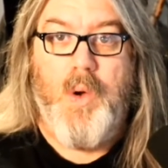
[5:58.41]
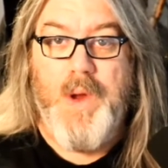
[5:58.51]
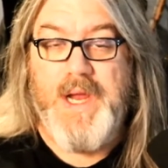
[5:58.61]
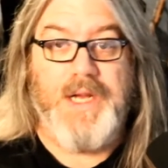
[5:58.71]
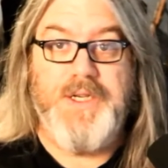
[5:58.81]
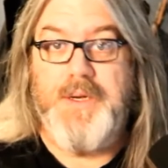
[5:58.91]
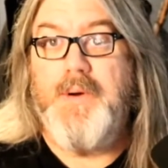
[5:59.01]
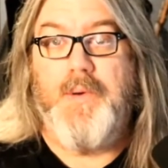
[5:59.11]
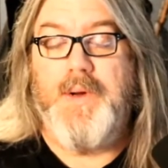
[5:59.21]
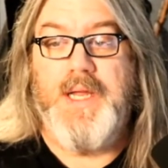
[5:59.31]
we can do
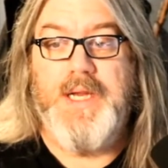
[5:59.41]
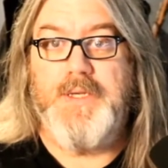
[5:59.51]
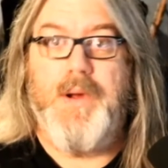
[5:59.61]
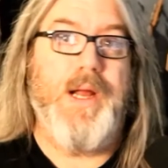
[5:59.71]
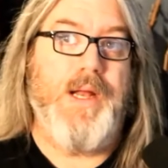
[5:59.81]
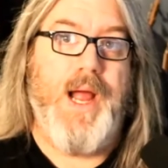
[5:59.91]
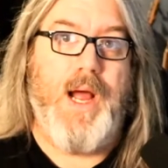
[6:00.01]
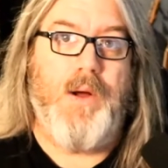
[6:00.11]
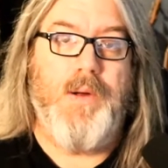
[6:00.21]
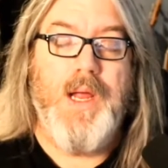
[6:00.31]
a release right now